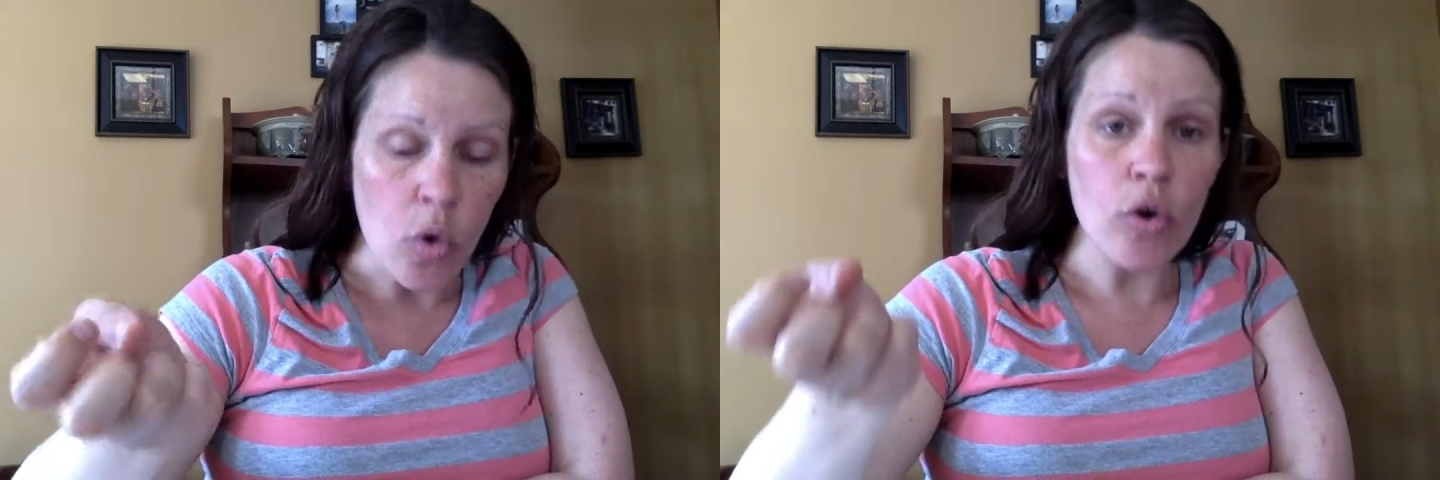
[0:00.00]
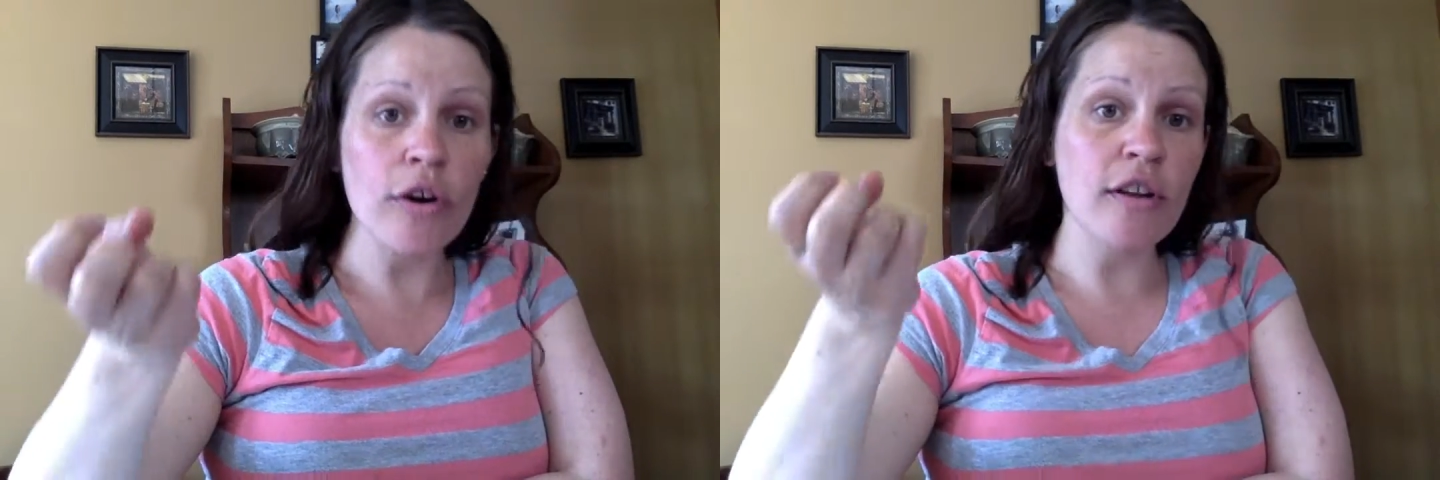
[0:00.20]

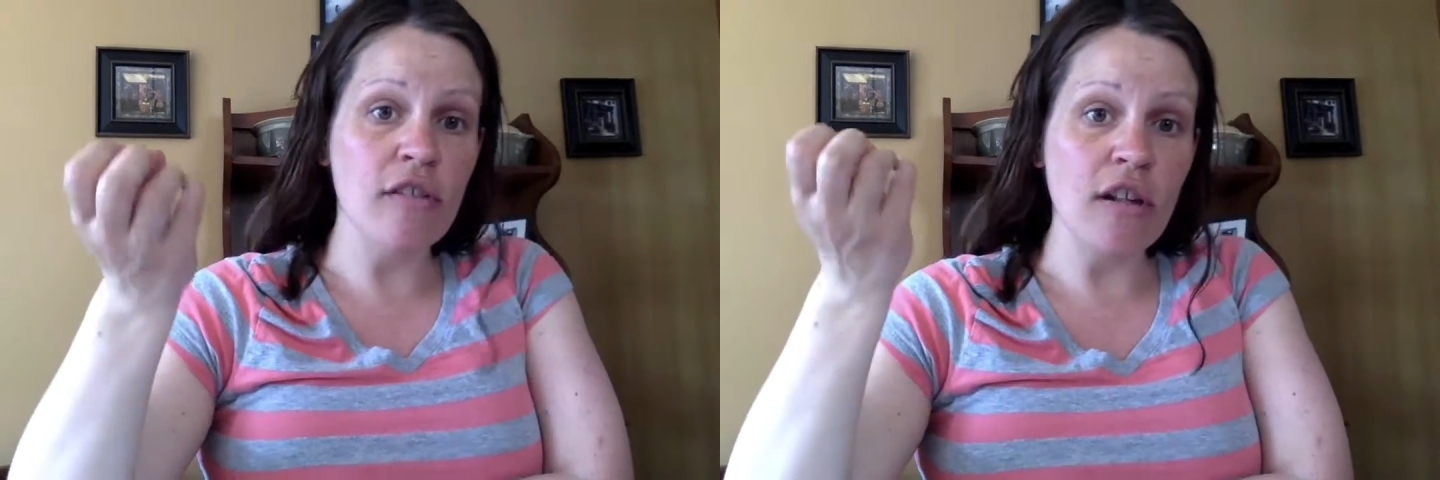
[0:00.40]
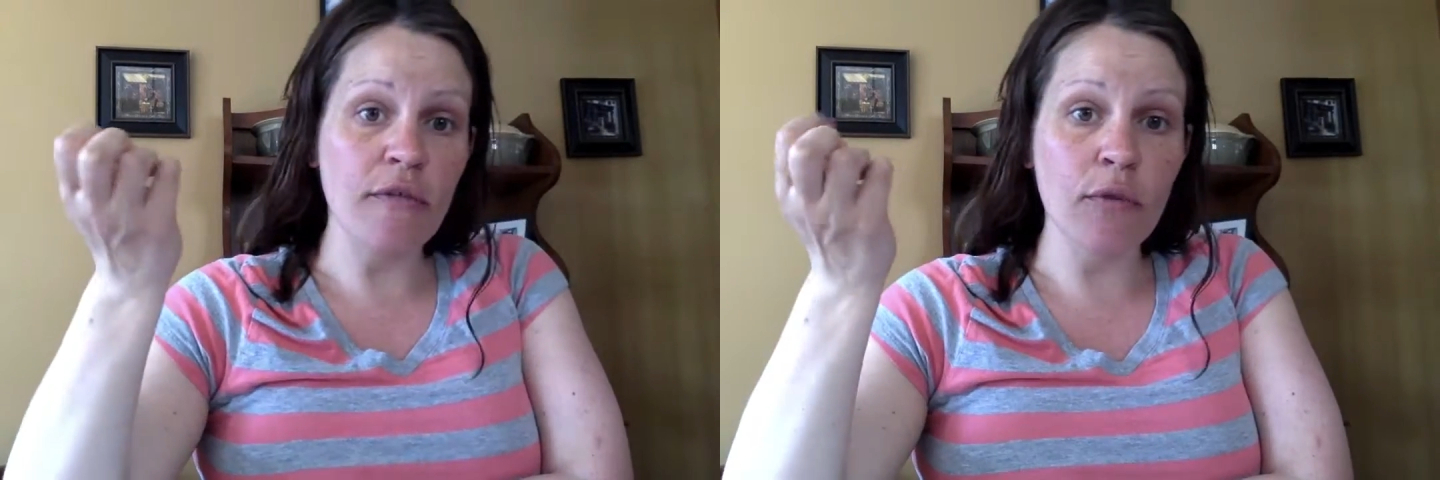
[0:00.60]
or is
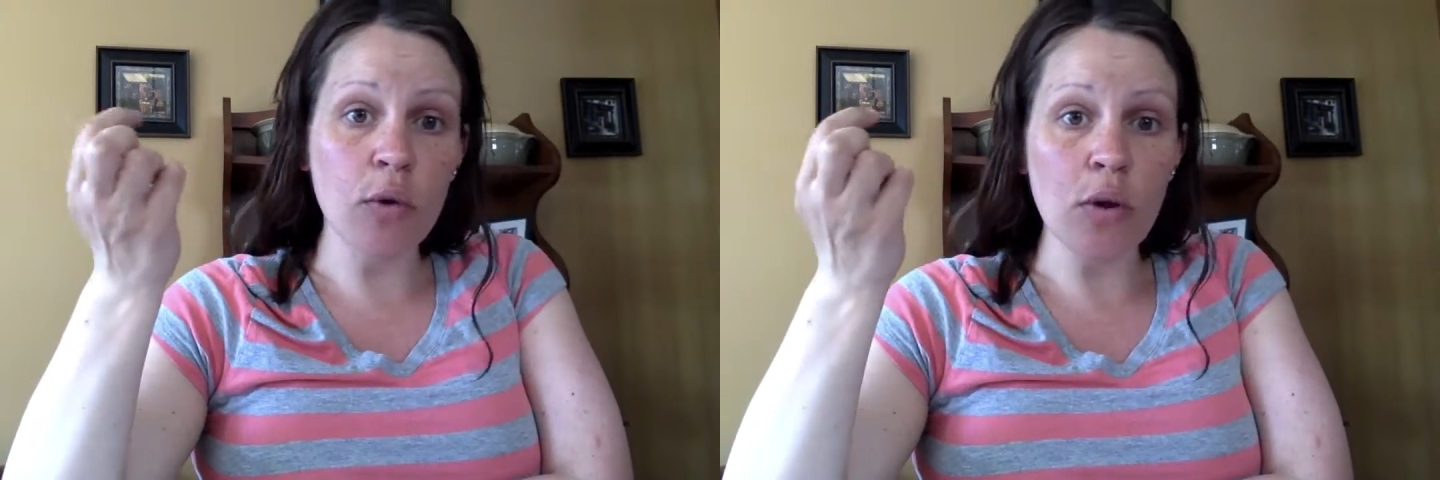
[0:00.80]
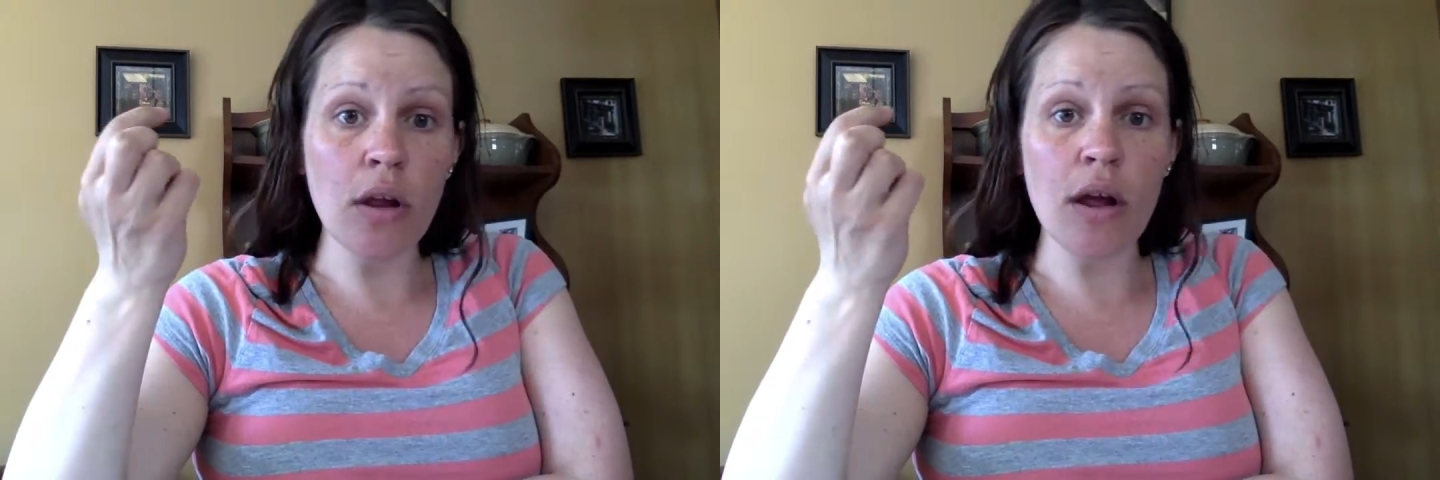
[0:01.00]
this
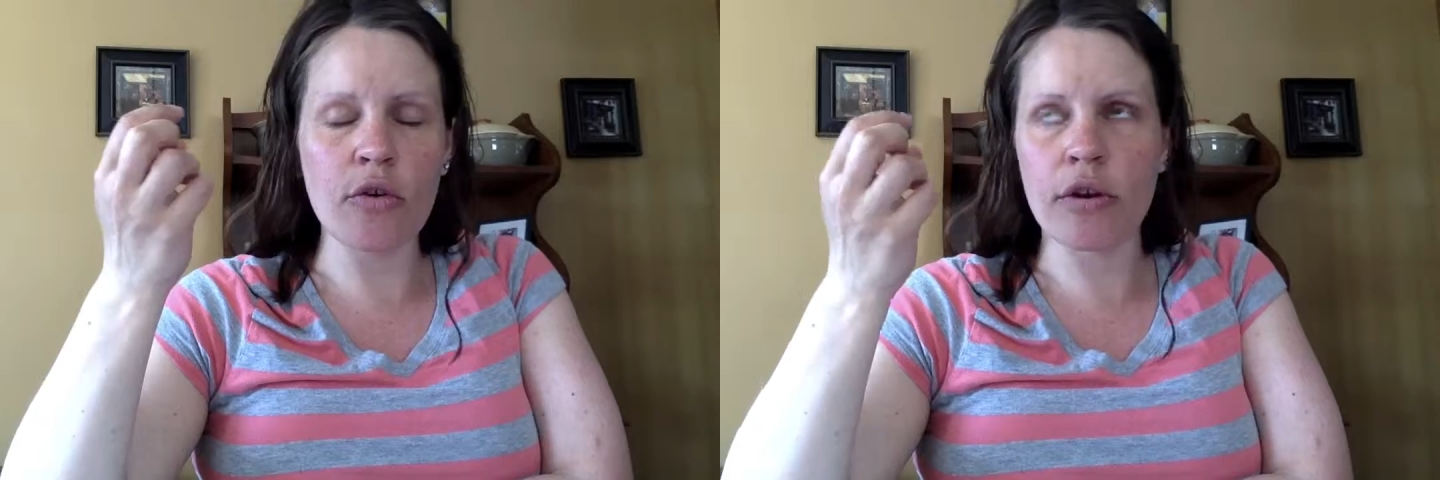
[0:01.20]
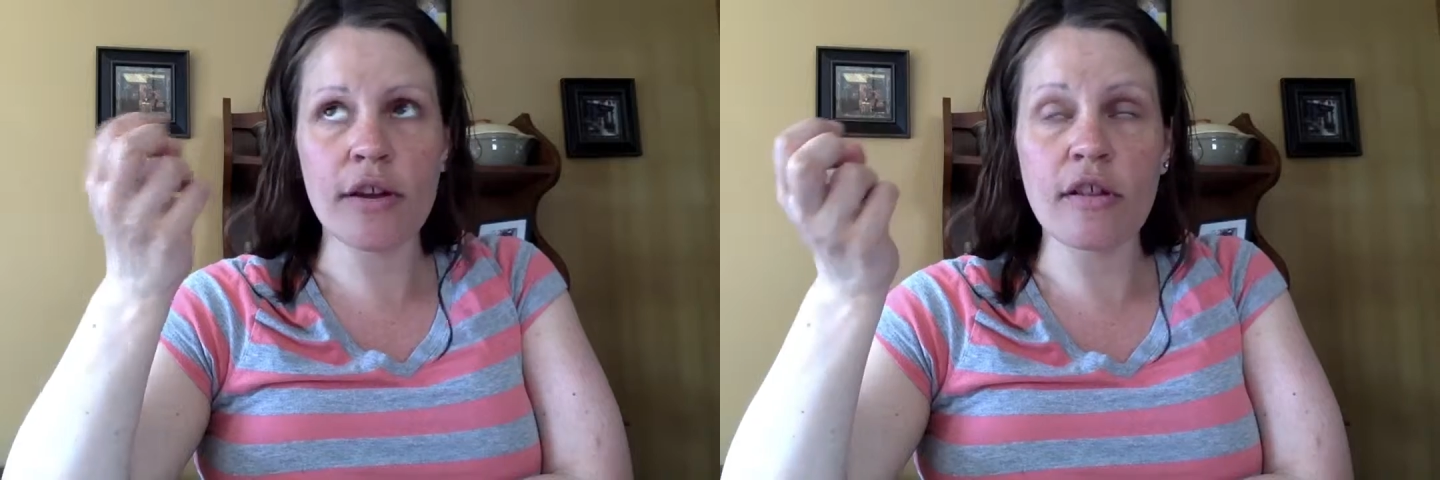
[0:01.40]

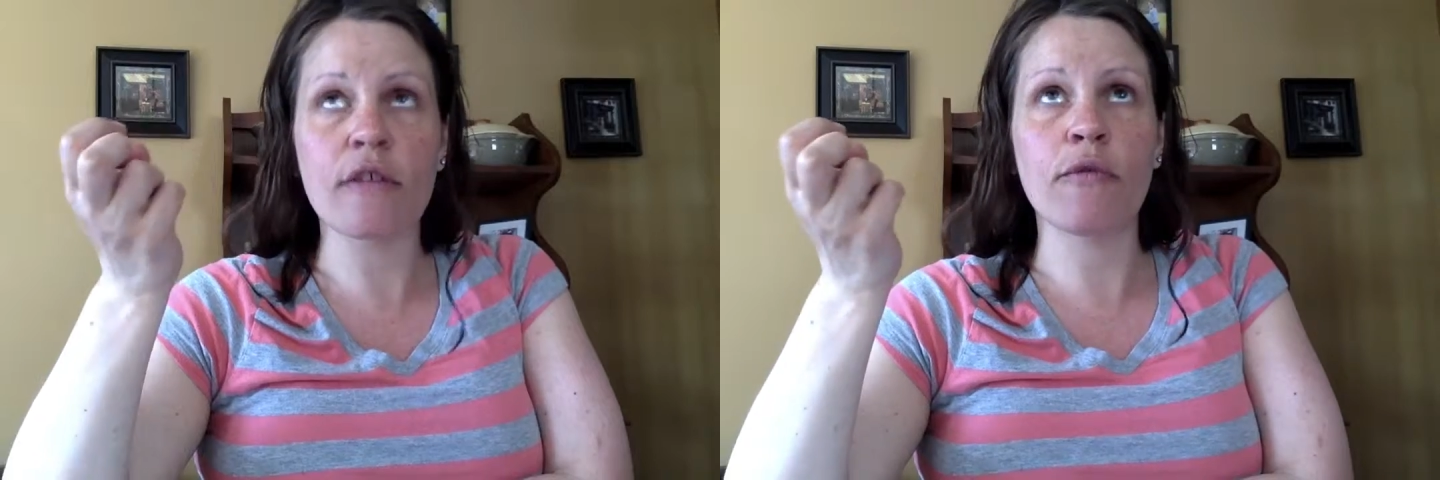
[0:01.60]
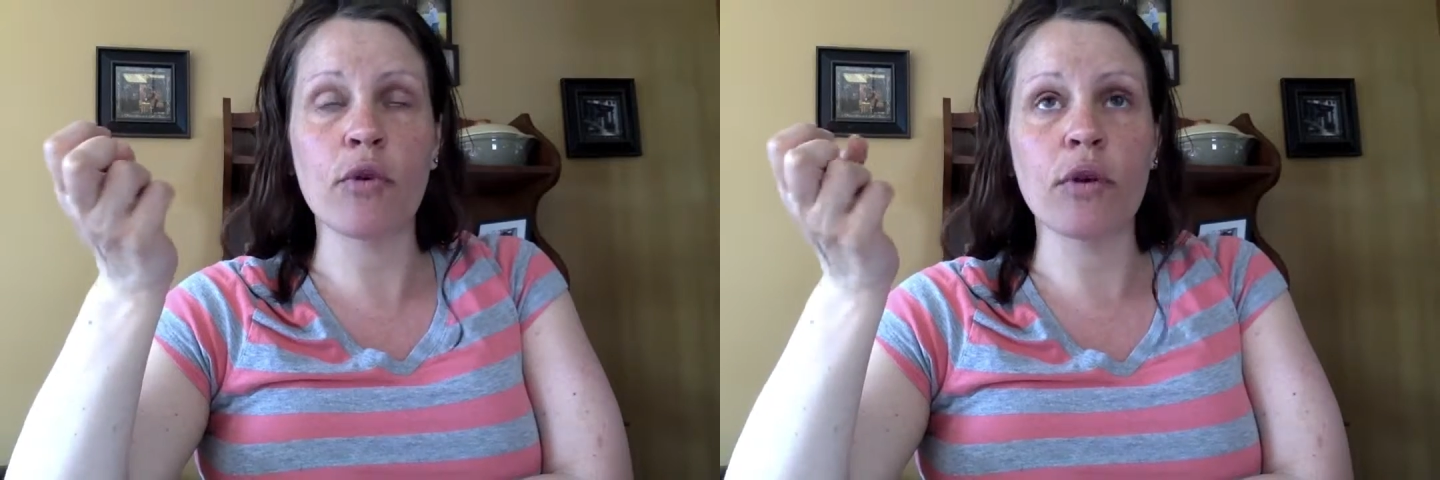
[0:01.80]

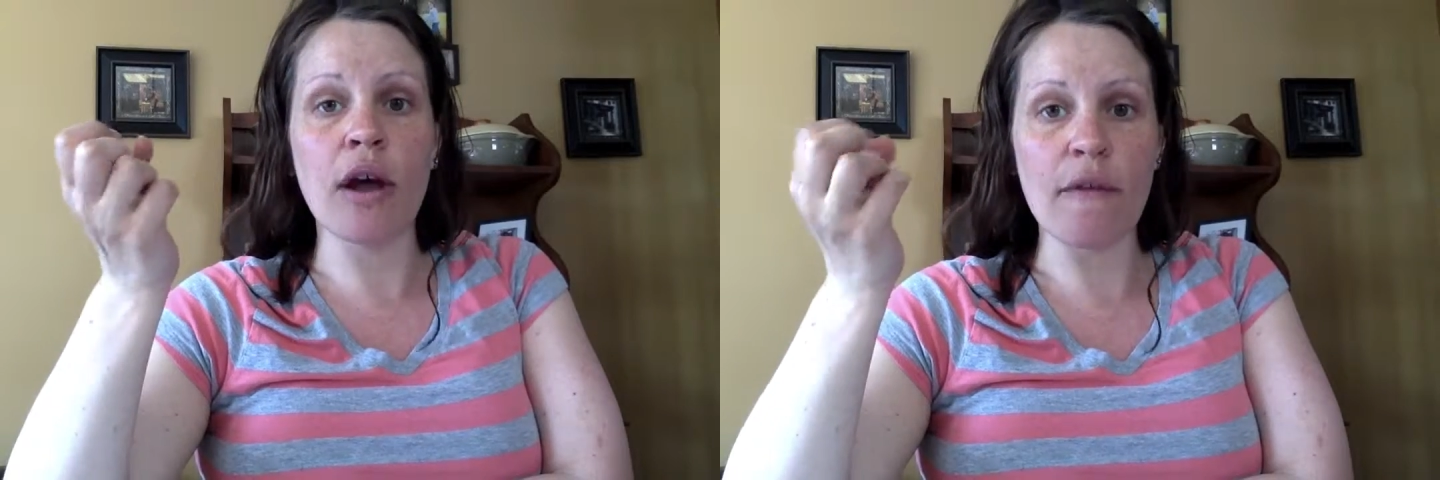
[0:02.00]
food